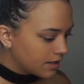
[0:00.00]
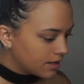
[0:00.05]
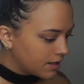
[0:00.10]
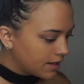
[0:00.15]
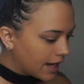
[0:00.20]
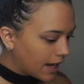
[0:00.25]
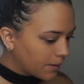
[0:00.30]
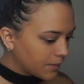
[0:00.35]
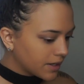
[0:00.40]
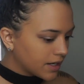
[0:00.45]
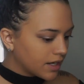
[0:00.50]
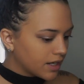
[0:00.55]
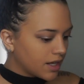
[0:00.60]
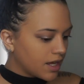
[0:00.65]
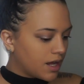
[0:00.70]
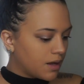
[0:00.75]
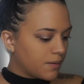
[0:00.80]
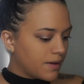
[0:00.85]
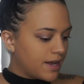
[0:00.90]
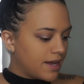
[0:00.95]
now we're gonna
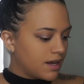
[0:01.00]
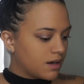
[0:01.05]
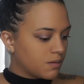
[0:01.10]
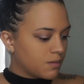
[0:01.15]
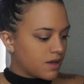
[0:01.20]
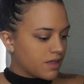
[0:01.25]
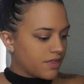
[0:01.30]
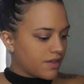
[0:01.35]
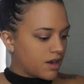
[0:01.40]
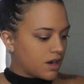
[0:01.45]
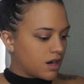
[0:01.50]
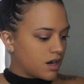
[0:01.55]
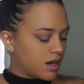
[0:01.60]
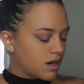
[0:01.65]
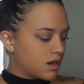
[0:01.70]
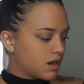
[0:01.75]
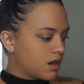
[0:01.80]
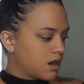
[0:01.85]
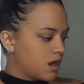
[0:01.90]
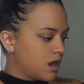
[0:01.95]
go in with
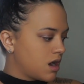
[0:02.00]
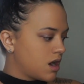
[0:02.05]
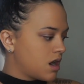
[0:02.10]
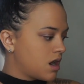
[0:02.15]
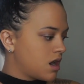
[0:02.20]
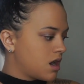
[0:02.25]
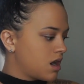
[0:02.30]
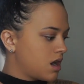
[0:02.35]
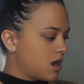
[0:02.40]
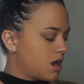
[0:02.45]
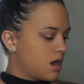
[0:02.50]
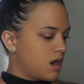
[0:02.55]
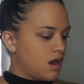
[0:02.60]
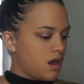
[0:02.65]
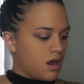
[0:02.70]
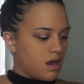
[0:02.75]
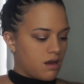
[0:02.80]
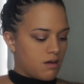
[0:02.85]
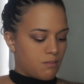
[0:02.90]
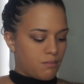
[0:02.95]
our
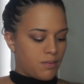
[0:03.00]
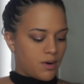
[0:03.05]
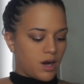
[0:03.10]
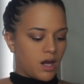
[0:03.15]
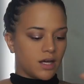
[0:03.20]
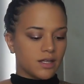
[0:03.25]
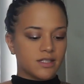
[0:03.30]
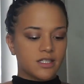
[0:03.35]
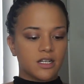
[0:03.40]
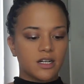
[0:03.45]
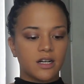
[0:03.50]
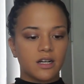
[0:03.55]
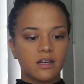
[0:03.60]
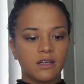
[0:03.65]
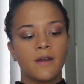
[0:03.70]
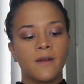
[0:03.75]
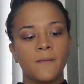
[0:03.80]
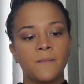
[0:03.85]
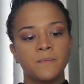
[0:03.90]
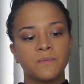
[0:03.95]

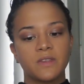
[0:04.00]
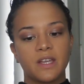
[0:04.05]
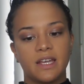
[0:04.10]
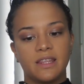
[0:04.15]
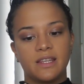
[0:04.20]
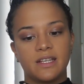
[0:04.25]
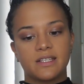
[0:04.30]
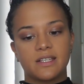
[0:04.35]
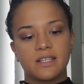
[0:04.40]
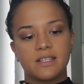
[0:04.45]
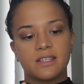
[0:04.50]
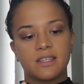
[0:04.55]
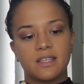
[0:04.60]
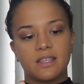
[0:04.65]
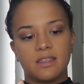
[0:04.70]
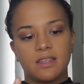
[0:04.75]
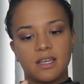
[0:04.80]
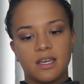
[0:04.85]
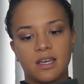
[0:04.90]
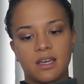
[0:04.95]
bronzer. And this is
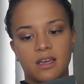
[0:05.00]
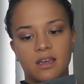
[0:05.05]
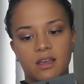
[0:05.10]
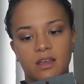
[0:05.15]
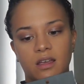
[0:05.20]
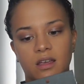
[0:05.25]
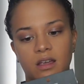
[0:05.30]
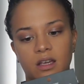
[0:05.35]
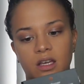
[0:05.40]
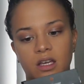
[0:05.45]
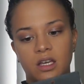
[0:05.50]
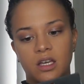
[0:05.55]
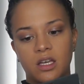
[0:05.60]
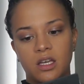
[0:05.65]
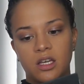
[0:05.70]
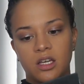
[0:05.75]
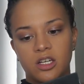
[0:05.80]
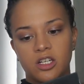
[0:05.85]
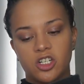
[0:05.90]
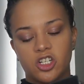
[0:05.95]
in the
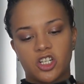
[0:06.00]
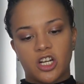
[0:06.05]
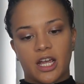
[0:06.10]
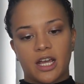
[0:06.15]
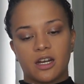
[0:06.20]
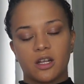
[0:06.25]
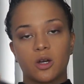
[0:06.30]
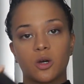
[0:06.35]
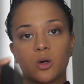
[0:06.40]
shade